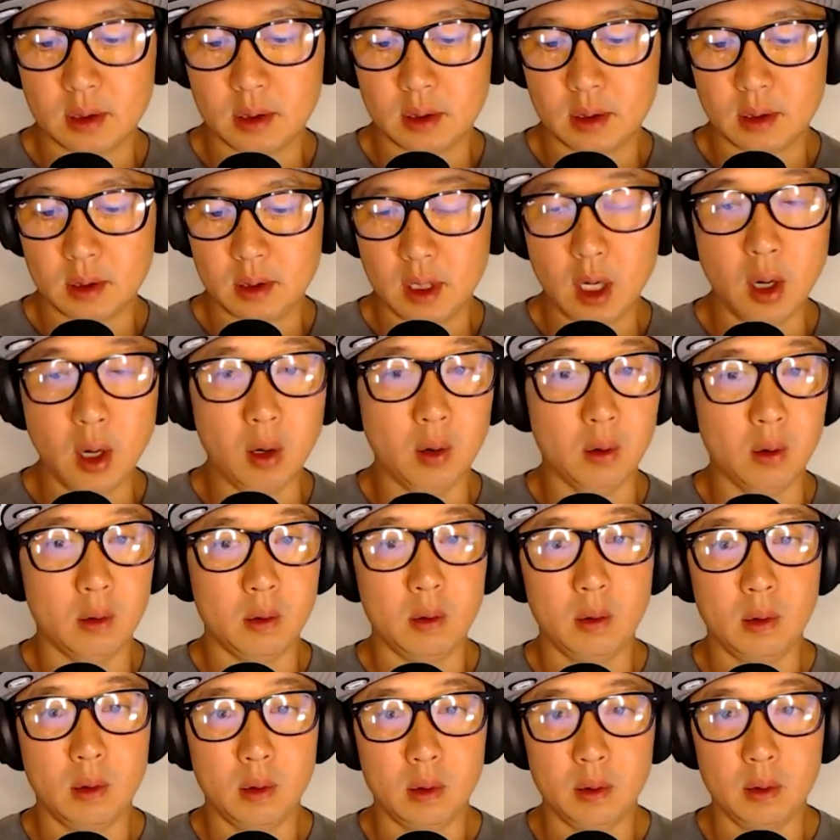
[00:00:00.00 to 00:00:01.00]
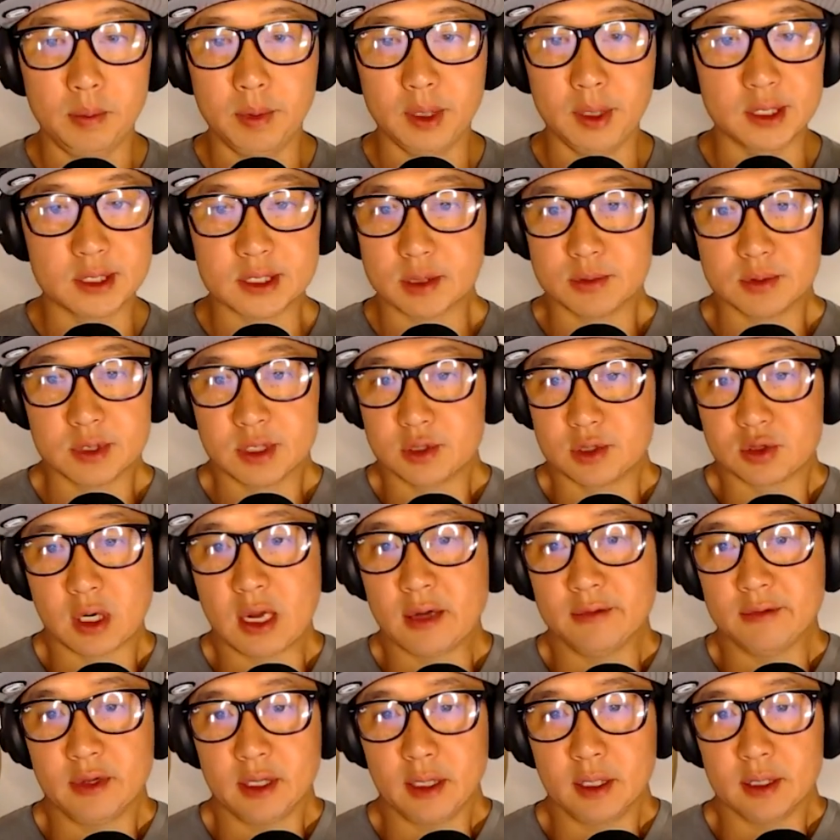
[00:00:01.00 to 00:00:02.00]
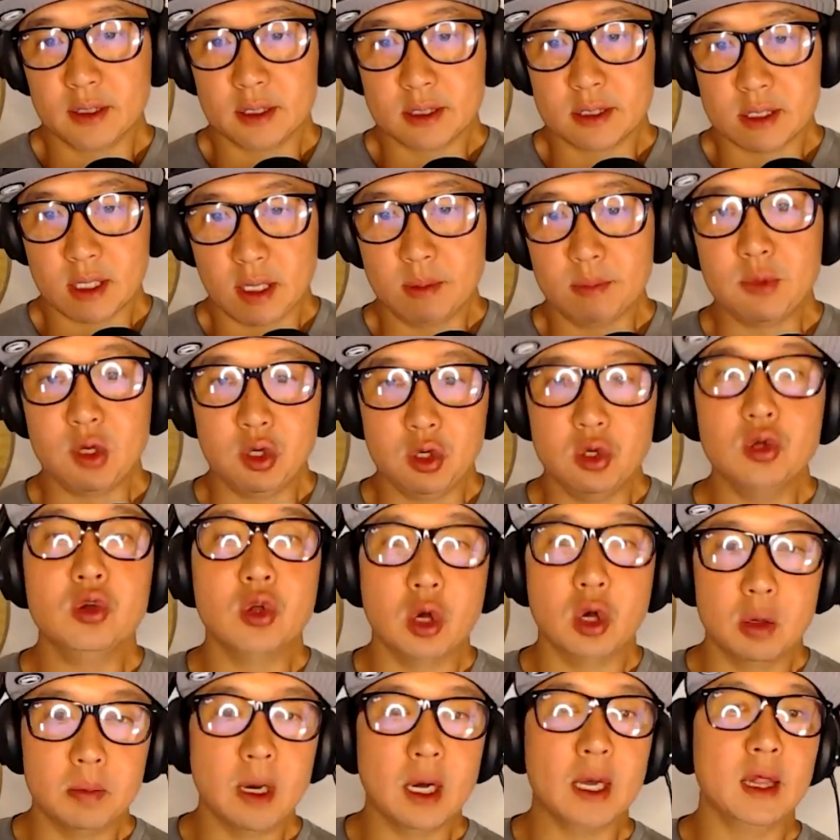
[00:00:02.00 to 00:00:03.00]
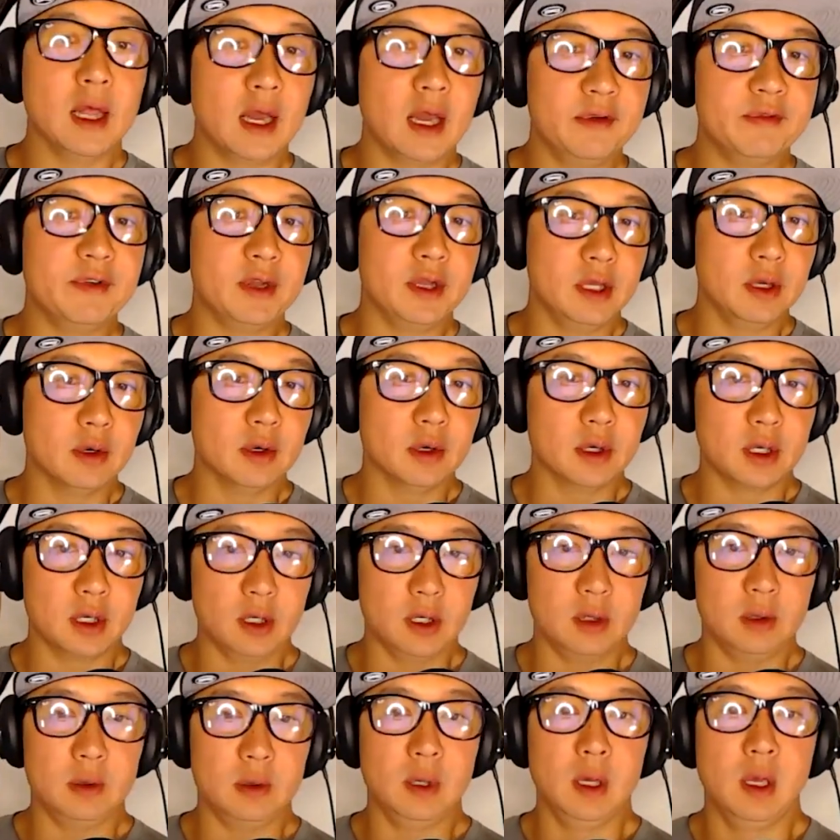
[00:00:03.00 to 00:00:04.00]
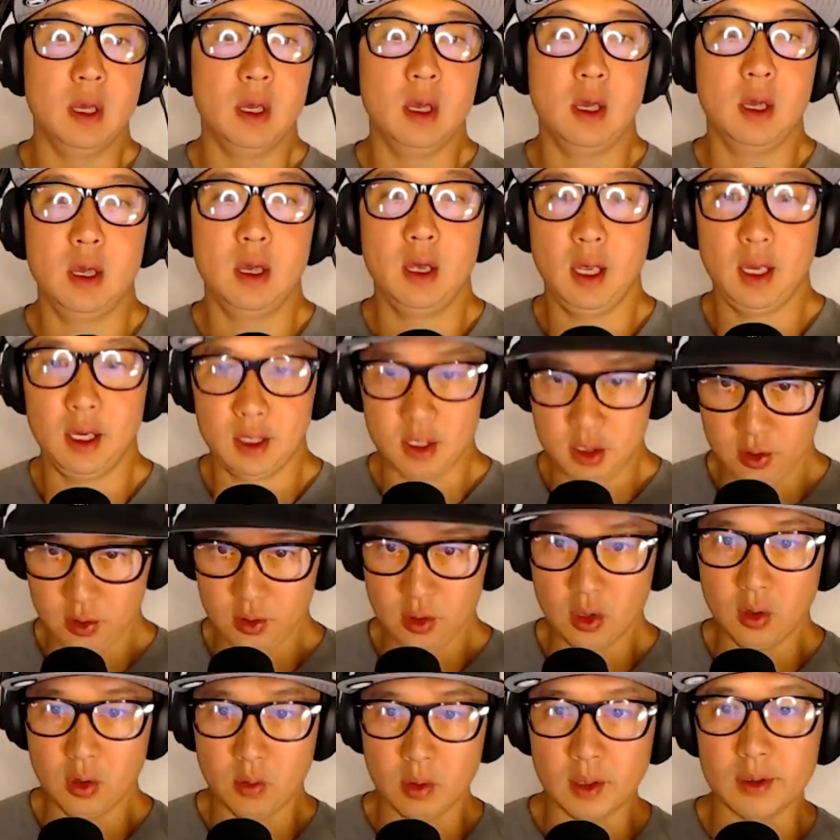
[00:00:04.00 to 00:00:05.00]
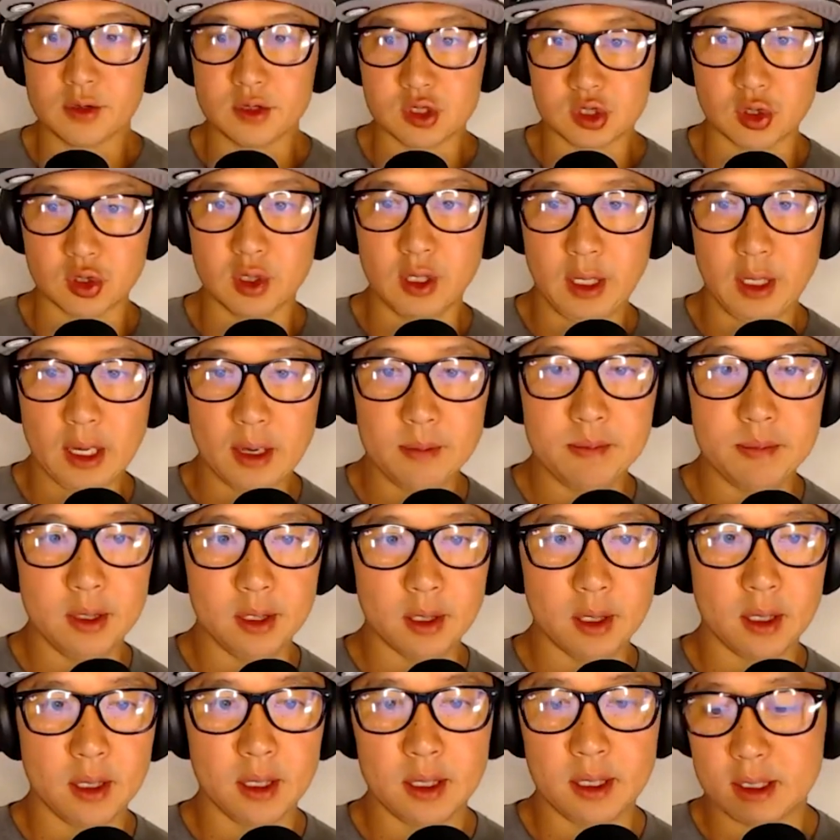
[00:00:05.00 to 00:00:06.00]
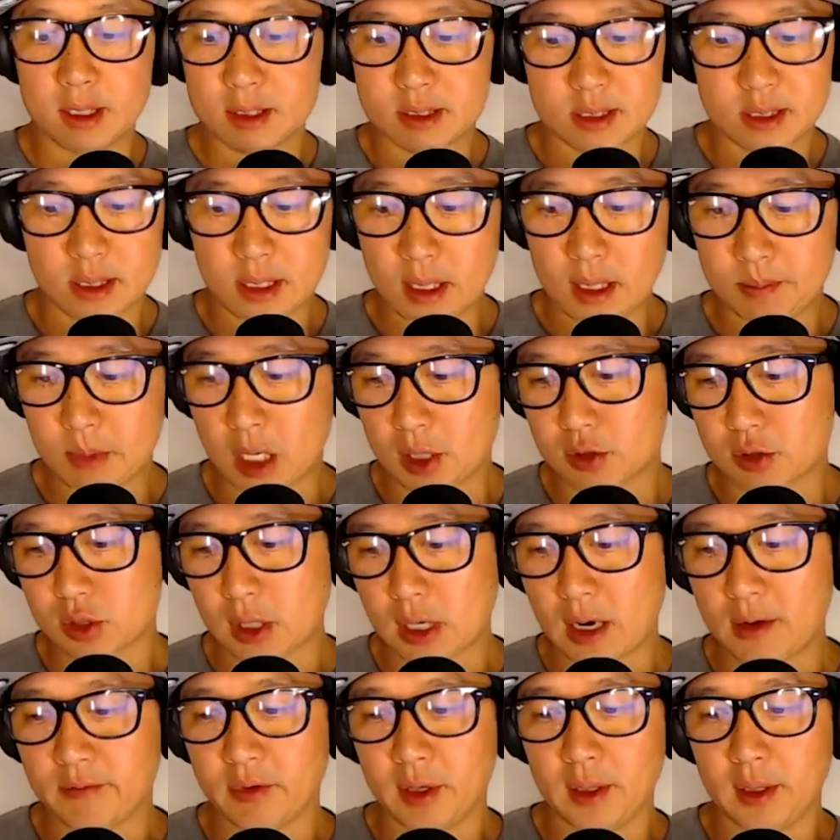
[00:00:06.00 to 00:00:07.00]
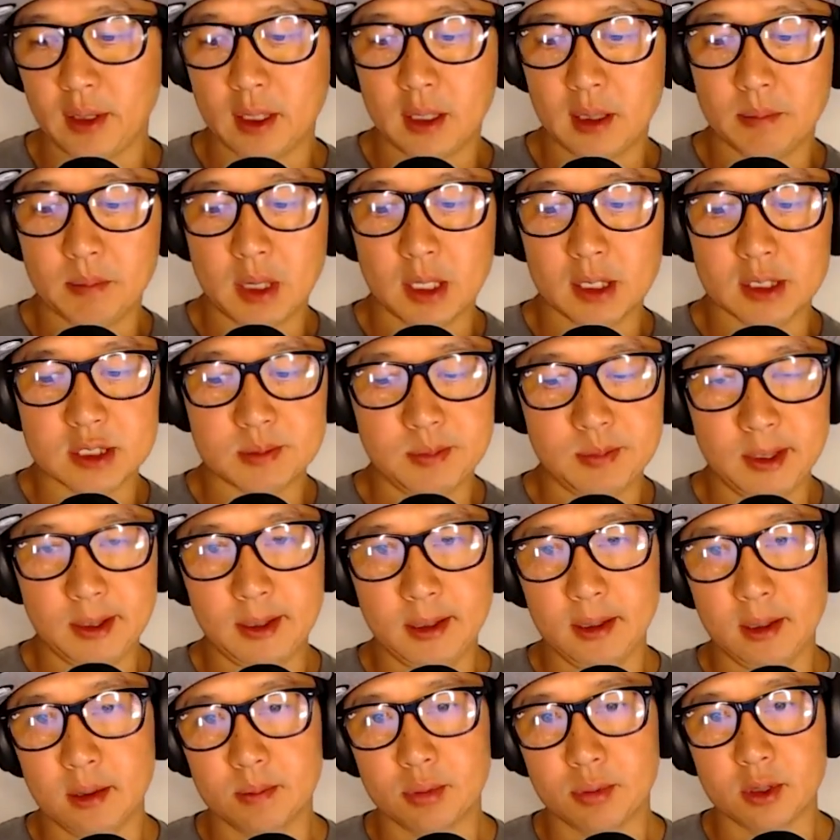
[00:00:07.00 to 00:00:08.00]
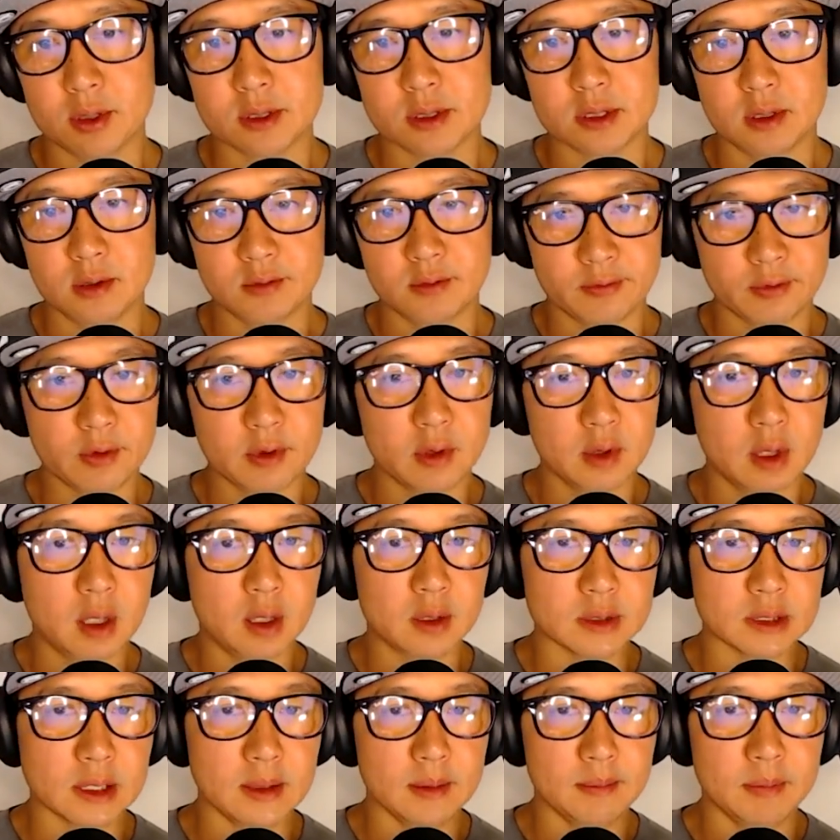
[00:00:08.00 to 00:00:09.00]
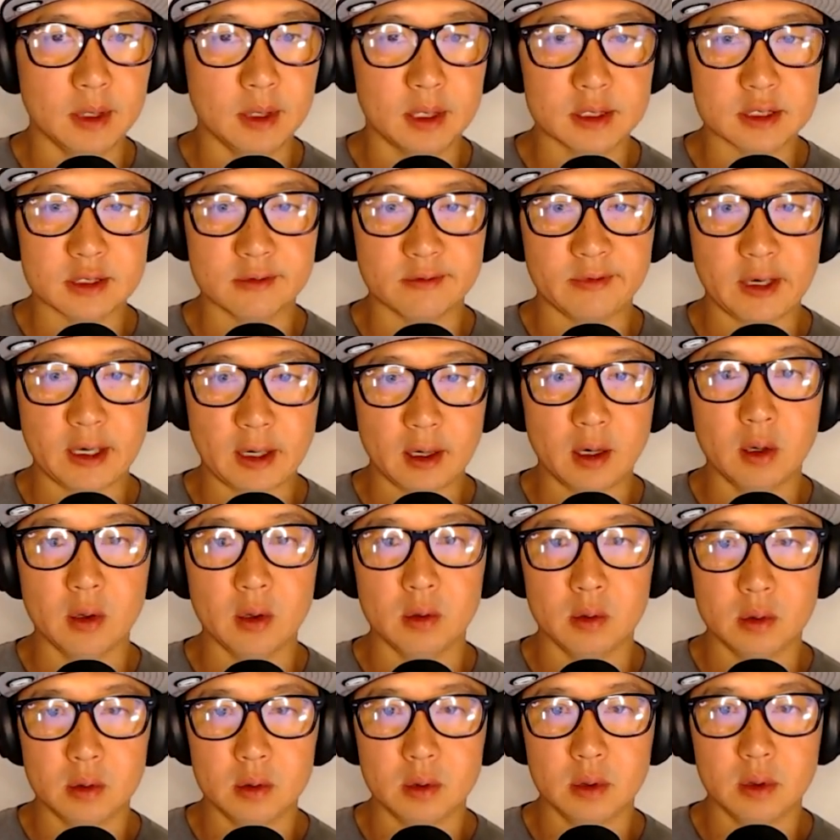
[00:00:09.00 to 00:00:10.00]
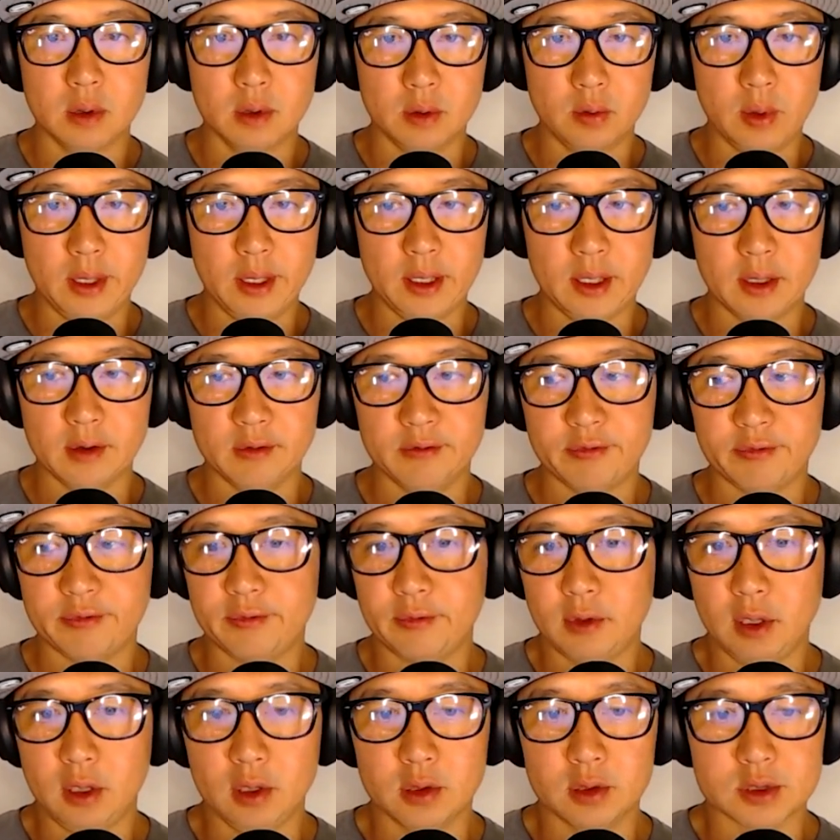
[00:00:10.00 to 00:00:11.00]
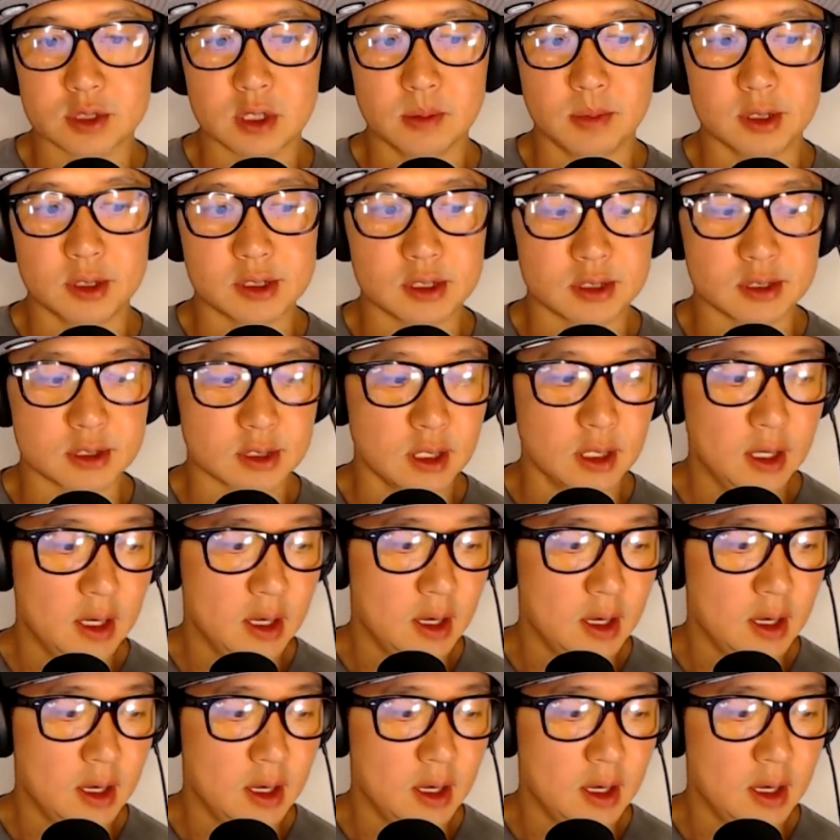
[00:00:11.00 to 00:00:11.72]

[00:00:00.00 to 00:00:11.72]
no because I wasn't traveling at the time. You know my life a year ago, mm. and you mm. know what journey I've been on. And I said I'm not traveling and I'm not speaking in person for a long time because of how the wake of you know so much has